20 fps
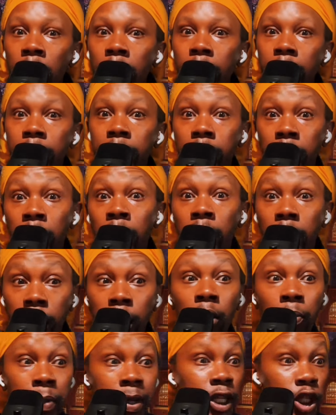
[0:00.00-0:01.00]
and it,
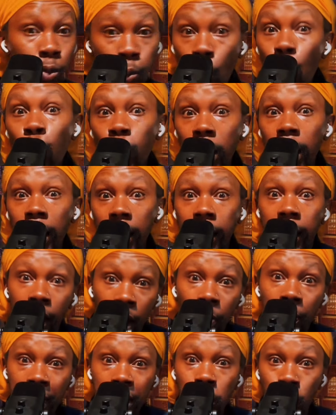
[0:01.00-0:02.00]
it'll be spooky and
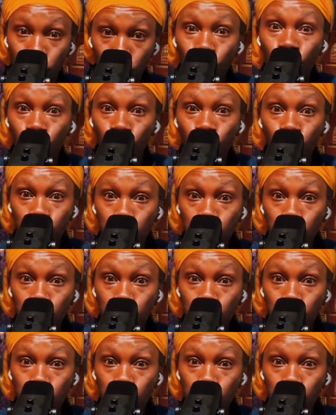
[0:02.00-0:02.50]
it'll be true.